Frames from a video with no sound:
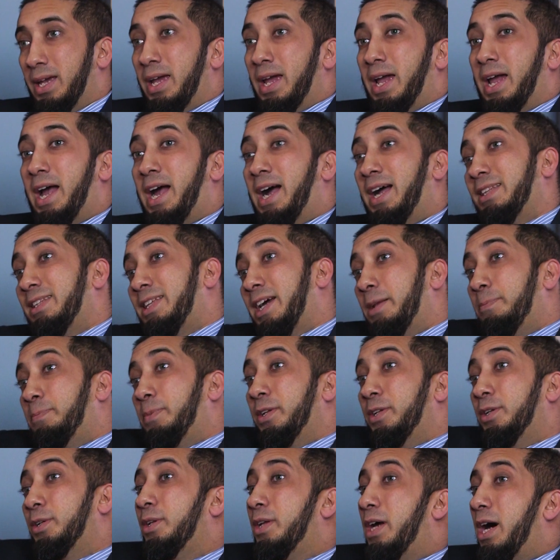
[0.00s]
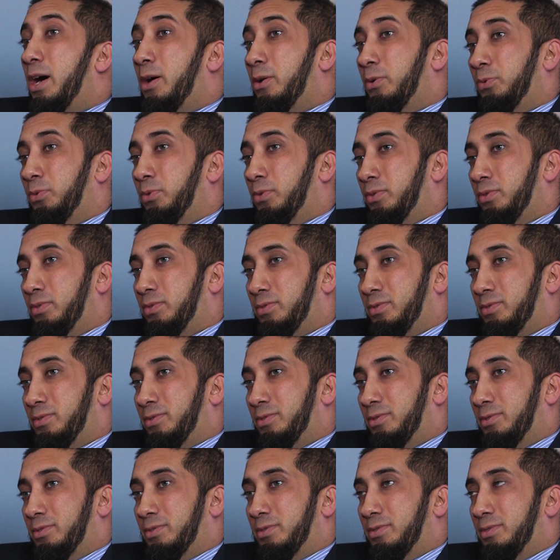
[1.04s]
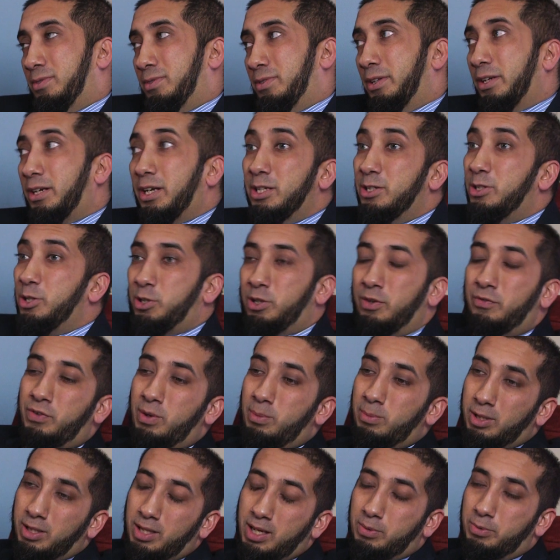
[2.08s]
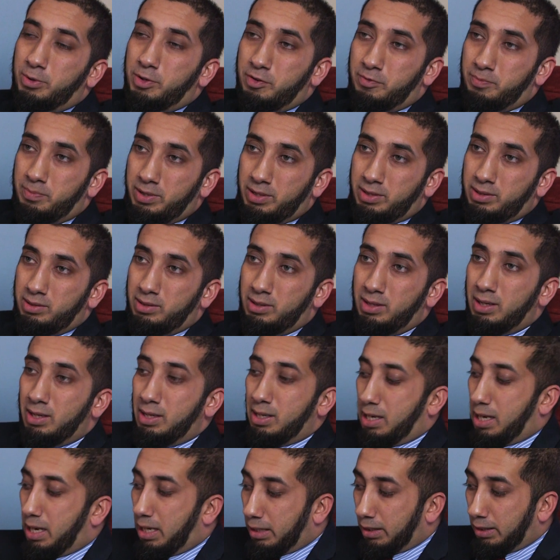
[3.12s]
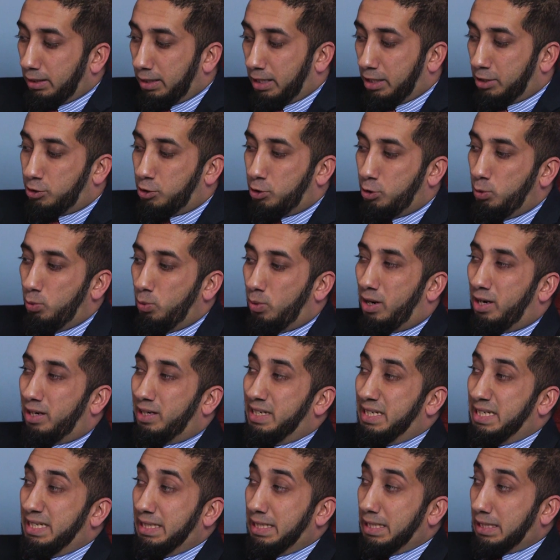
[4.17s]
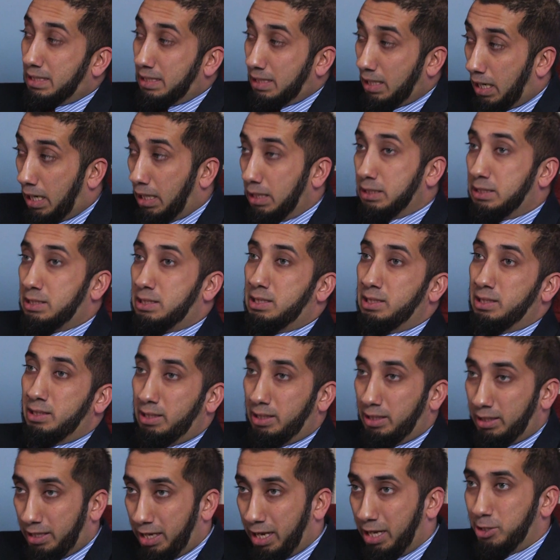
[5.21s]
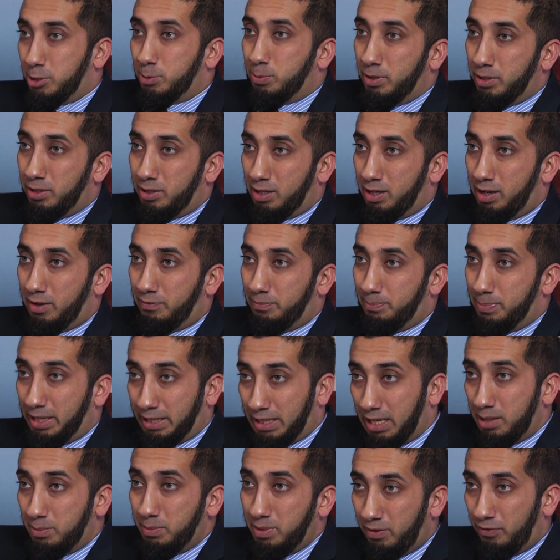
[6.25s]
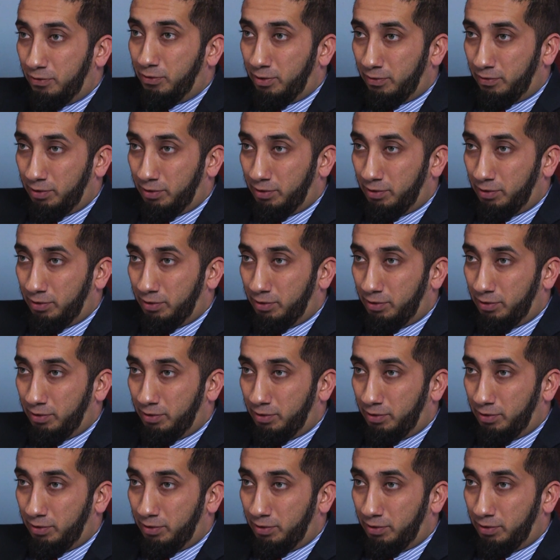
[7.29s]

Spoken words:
Had that been a noun, the condition from Allah would have been, unless you are in the constant engagement of begging me for